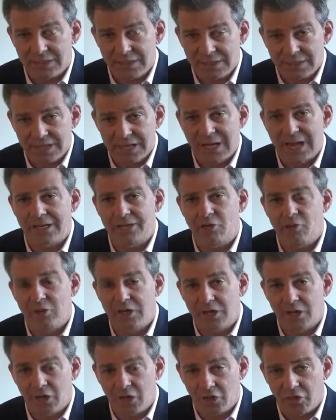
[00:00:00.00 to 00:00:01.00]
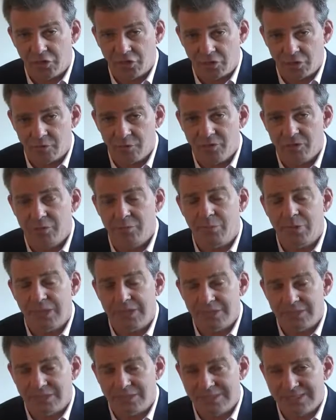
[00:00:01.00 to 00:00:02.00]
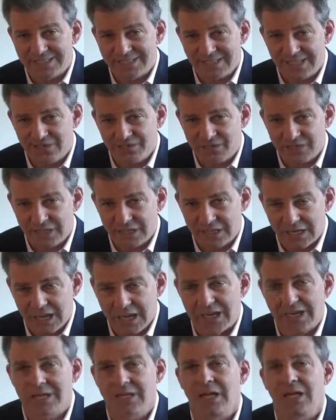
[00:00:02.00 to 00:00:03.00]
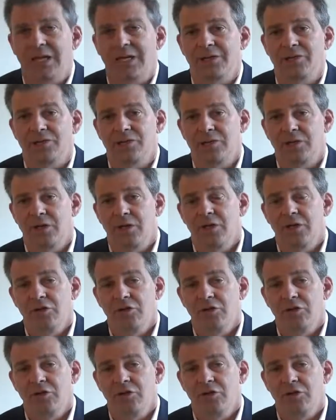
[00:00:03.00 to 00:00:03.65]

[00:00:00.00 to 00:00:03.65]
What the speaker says: inadequate thermally based safety guidelines